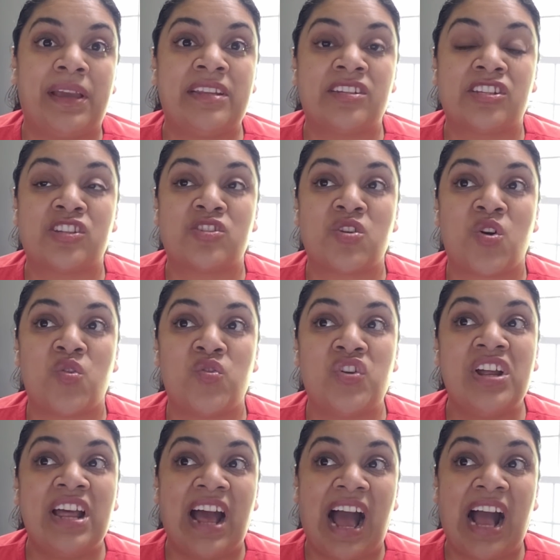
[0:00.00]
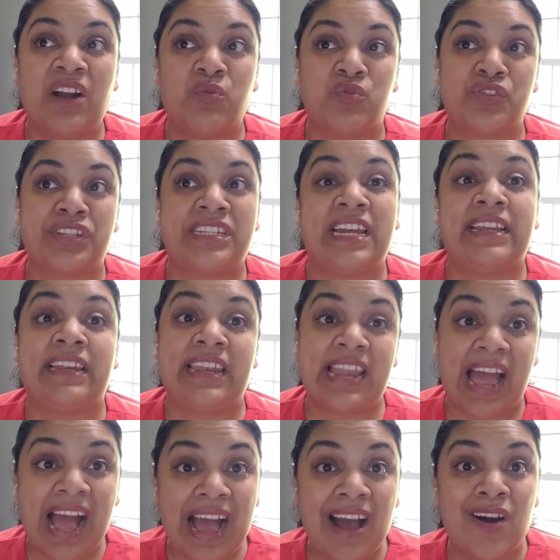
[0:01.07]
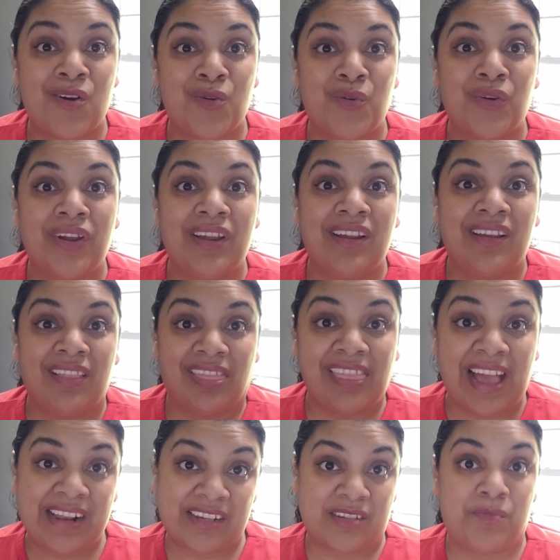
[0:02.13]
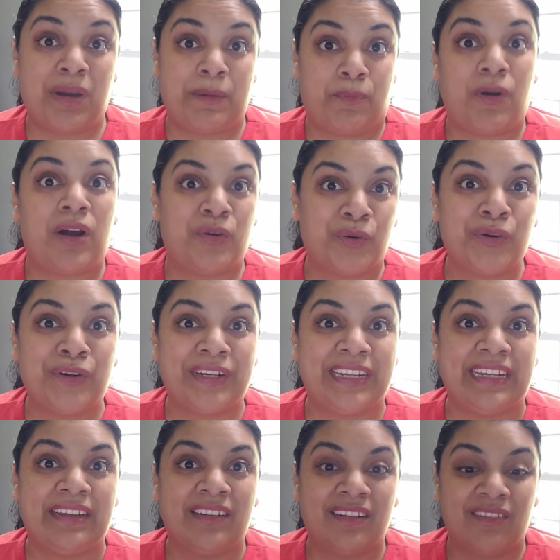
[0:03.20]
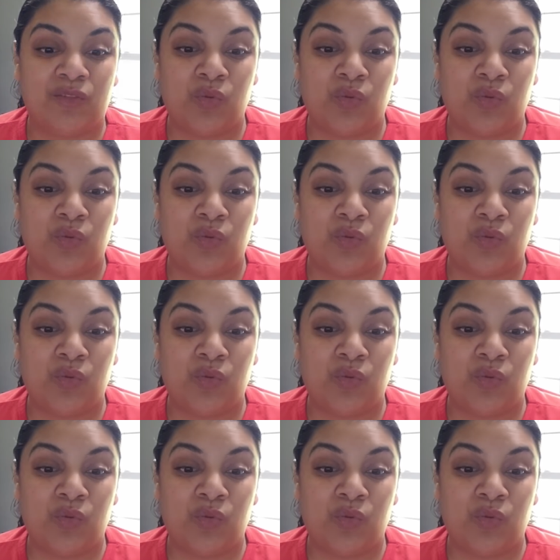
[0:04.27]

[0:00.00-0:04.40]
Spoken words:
And so I will say now that's my priority.